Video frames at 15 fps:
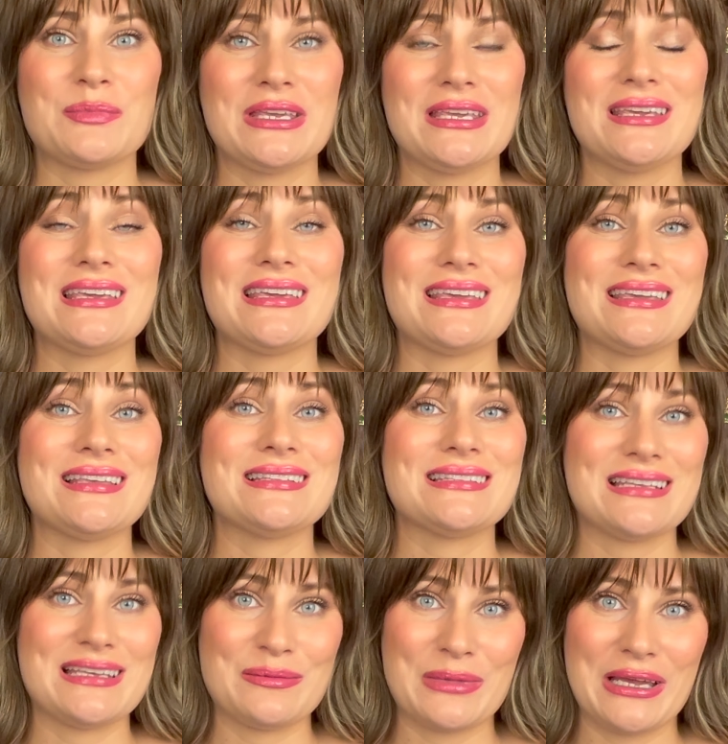pink is
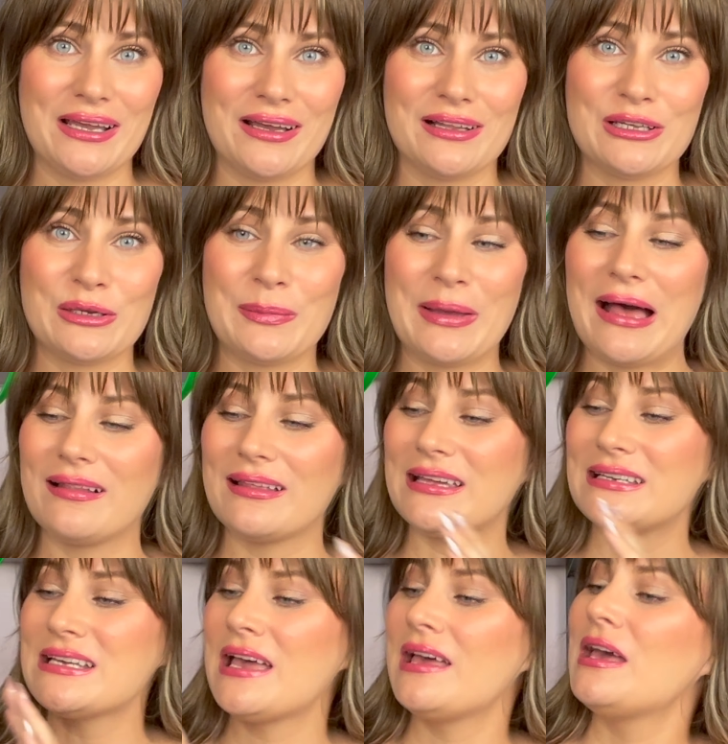in my color
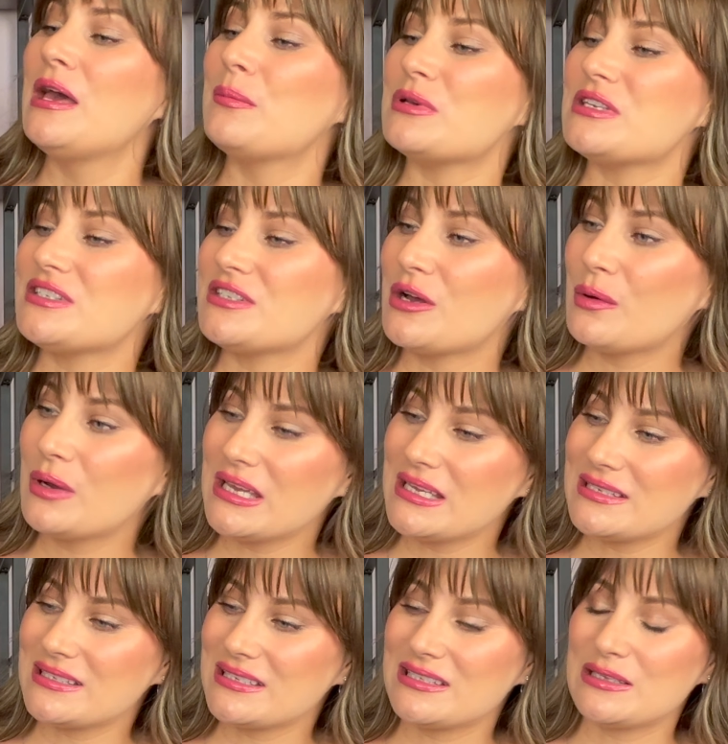palette, but so
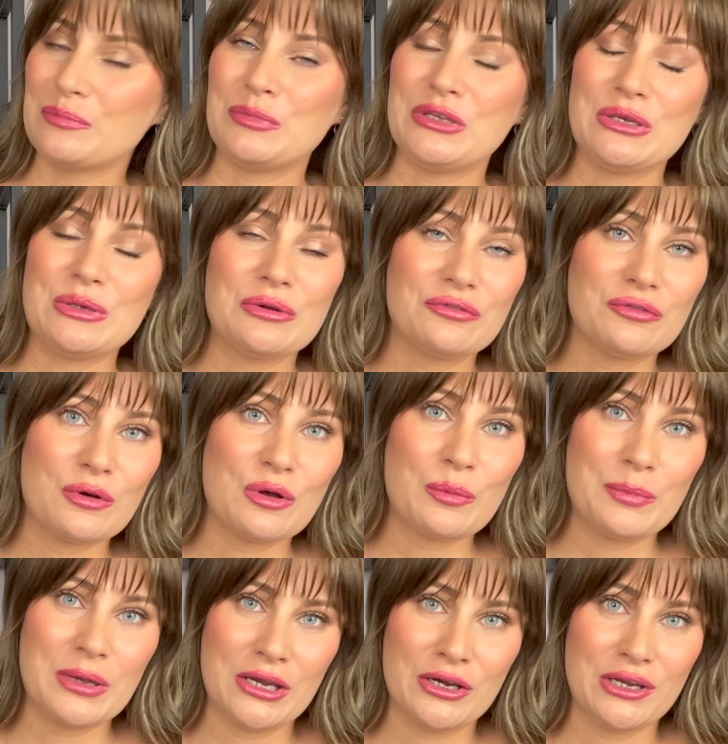is this beautiful
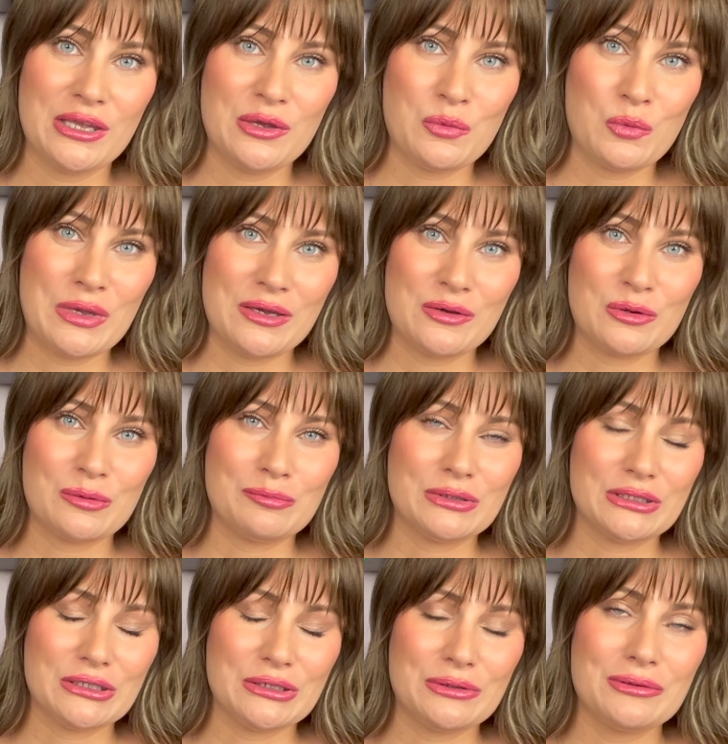periwinkle
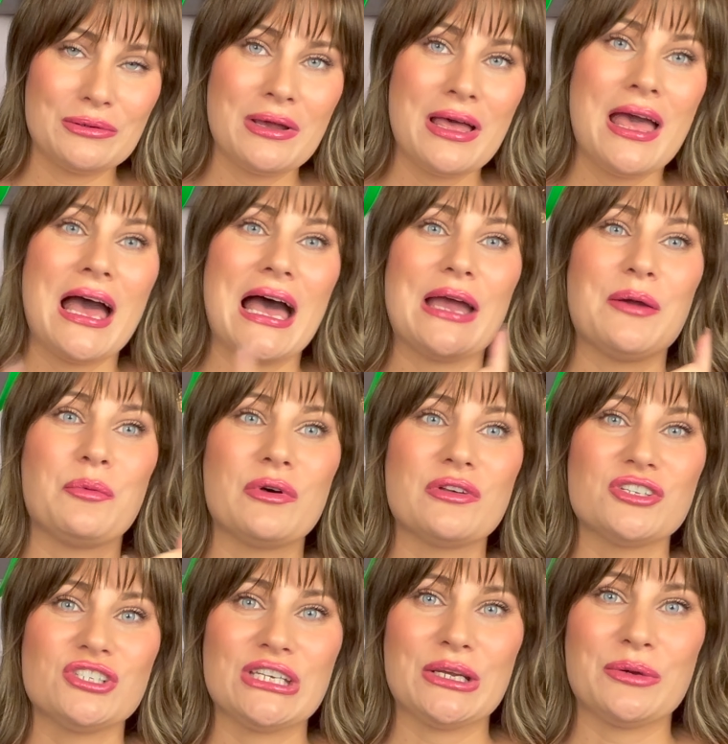blue. I will
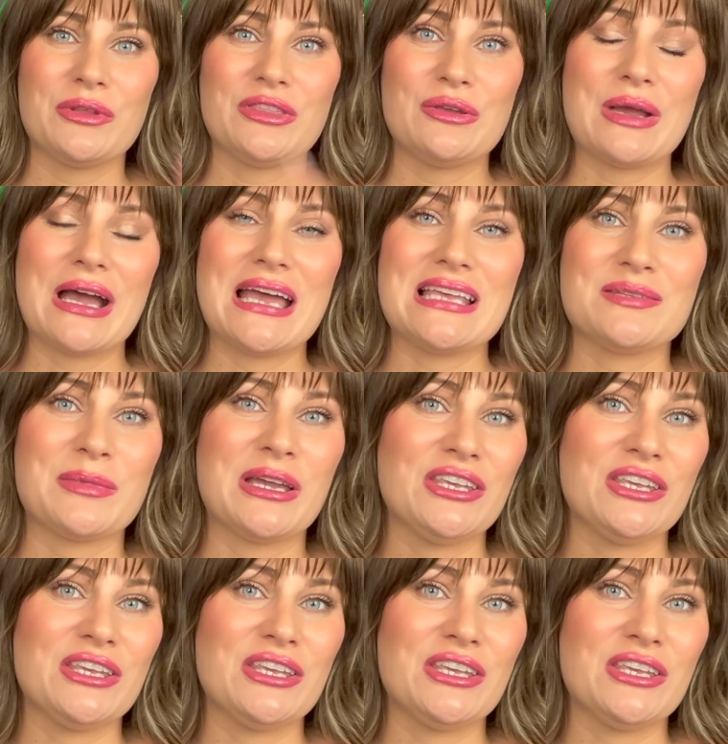share with you guys my